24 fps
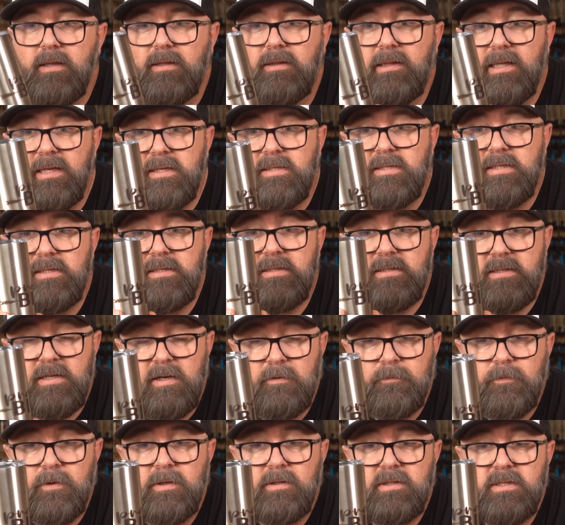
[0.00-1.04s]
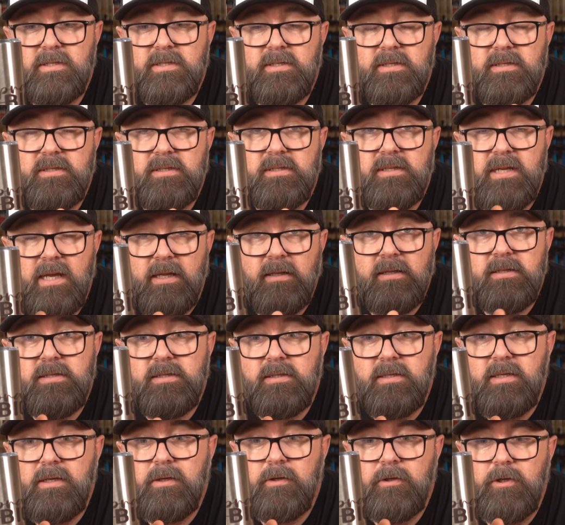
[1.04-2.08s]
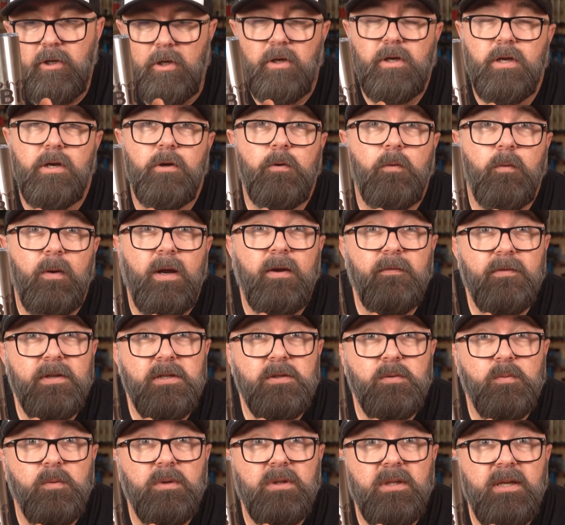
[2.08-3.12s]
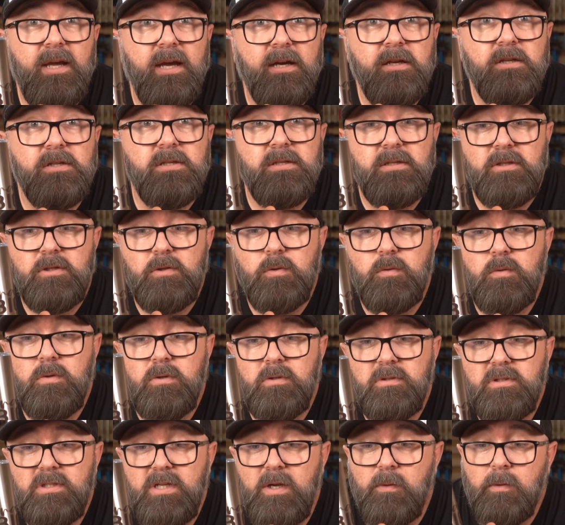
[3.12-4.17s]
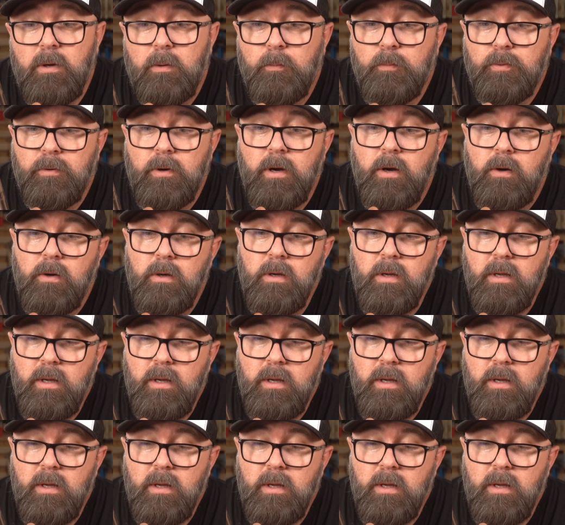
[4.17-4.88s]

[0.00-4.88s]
This is different. This is stainless steel, and you can engrave this with the xTool D1 Pro.